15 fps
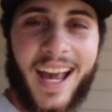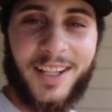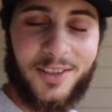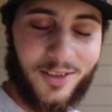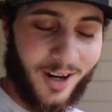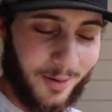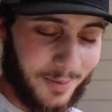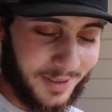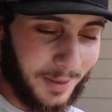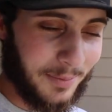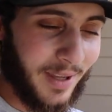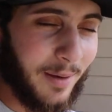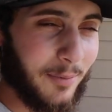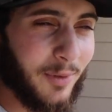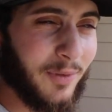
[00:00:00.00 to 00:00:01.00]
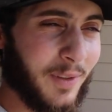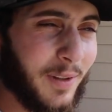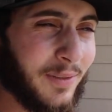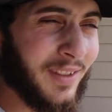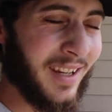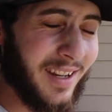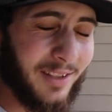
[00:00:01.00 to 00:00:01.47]
Cats are coming September
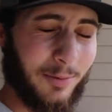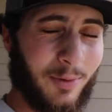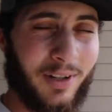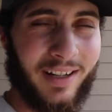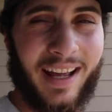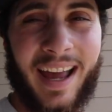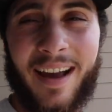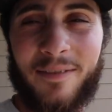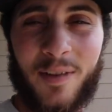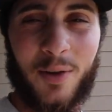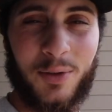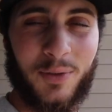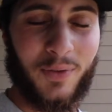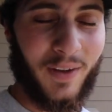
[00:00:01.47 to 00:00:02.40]
15th, so we're going to have those